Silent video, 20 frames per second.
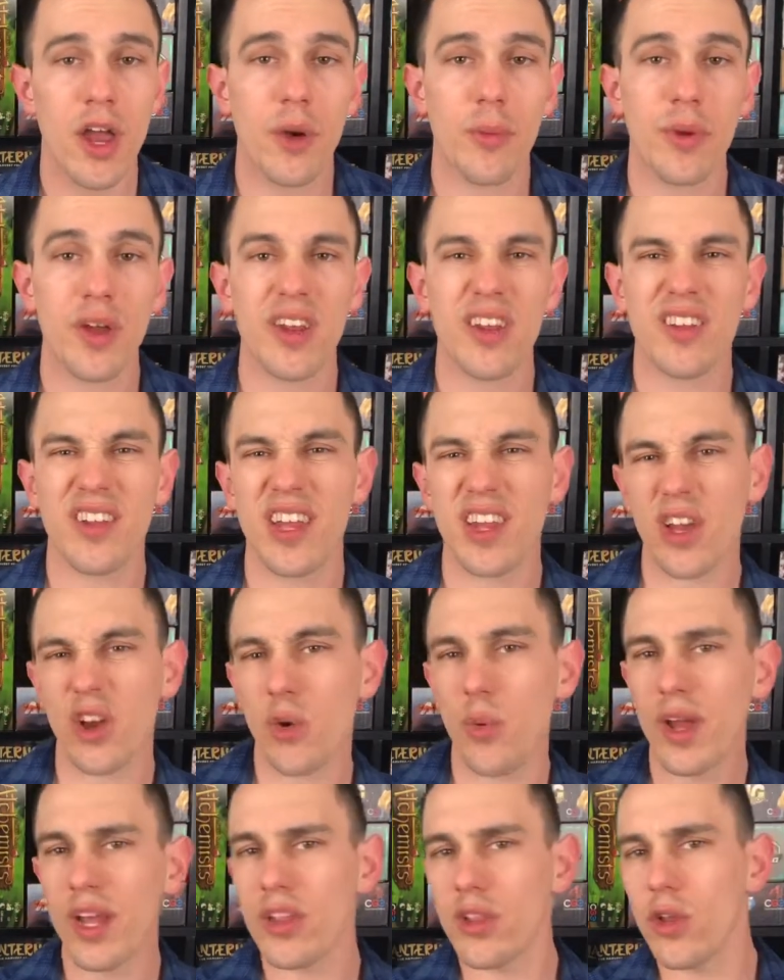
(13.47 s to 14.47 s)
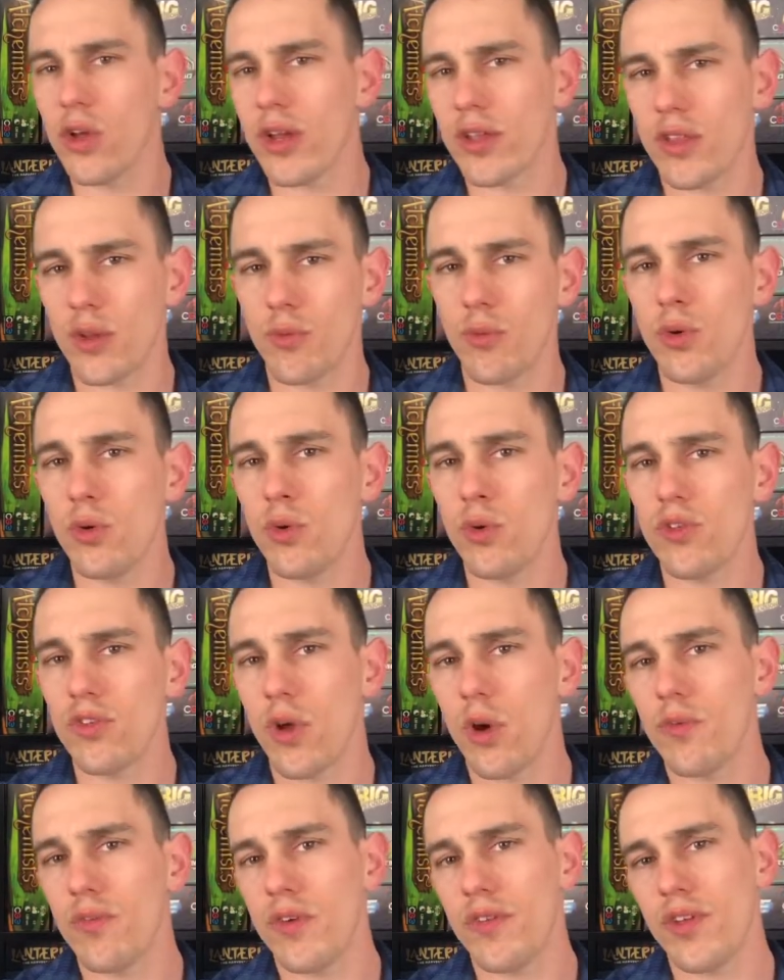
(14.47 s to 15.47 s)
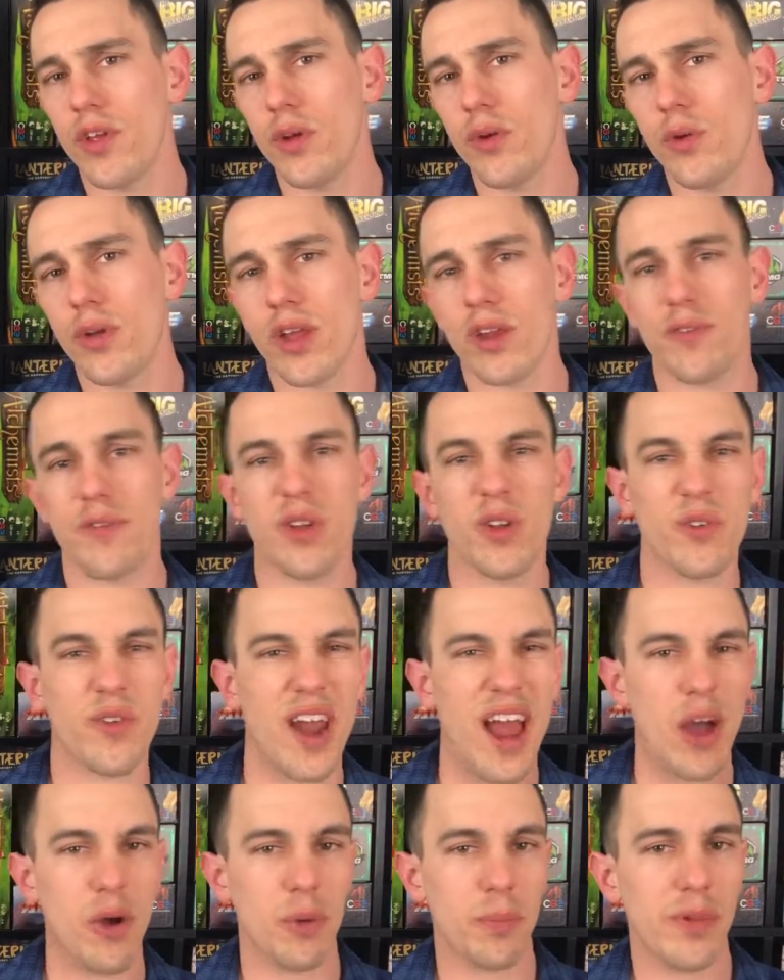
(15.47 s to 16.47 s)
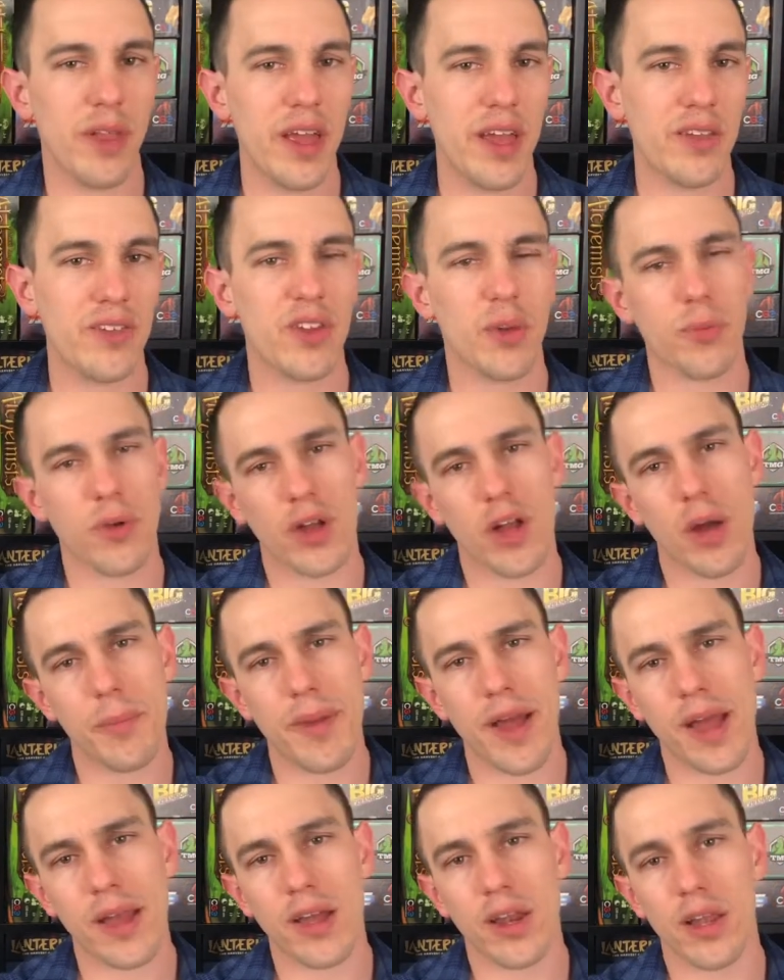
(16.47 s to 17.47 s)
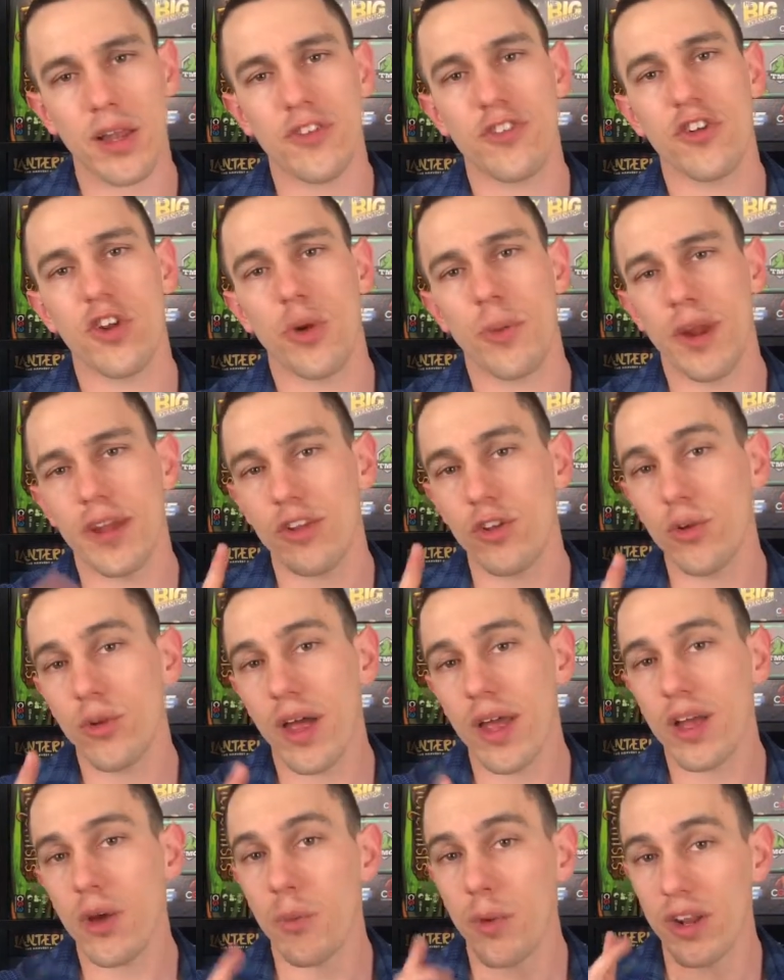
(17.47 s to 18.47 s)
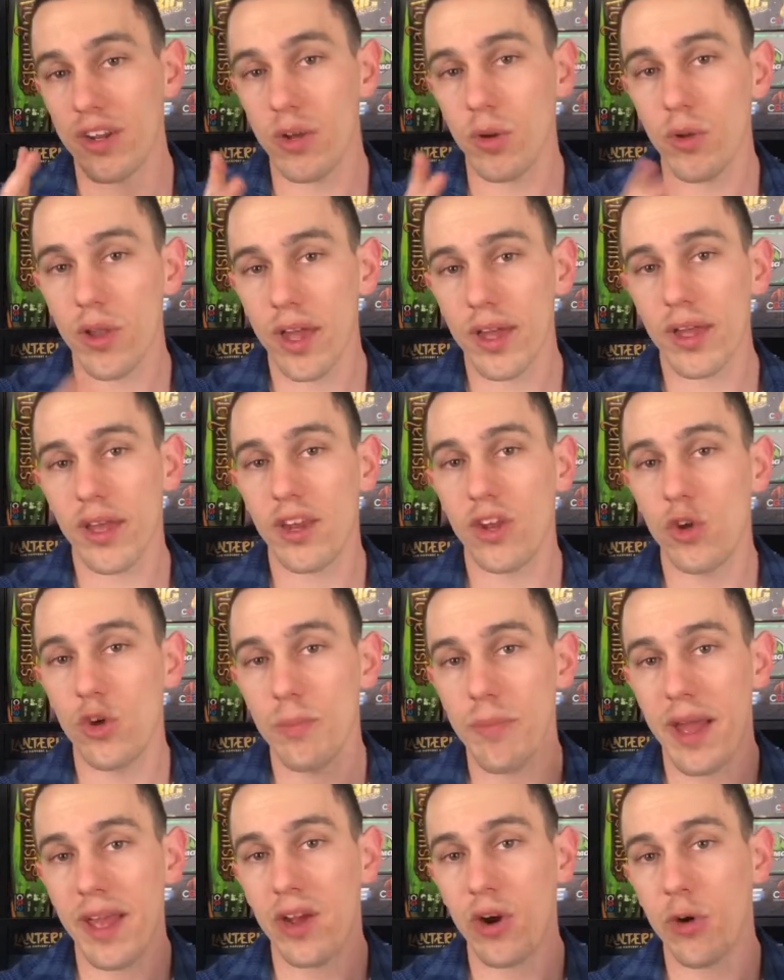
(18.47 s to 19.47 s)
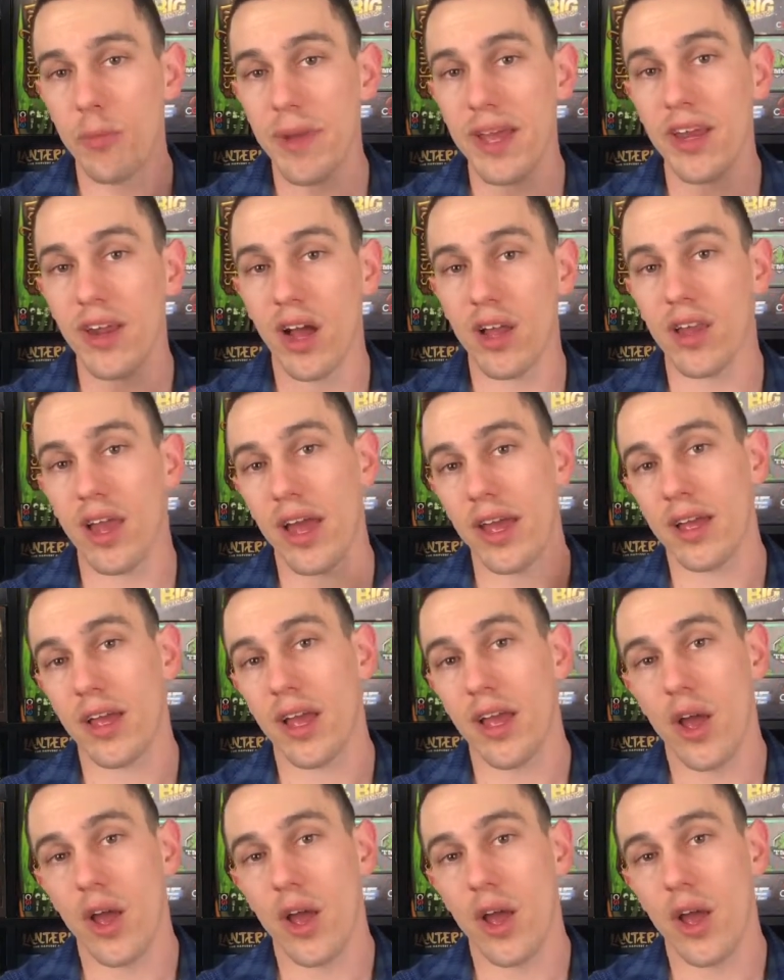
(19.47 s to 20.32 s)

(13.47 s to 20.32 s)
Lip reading: We're going to take a quick look at the rules overview, get a feel for how it plays, then we'll come back and let you know what I do like, what I don't like, and who may or may not like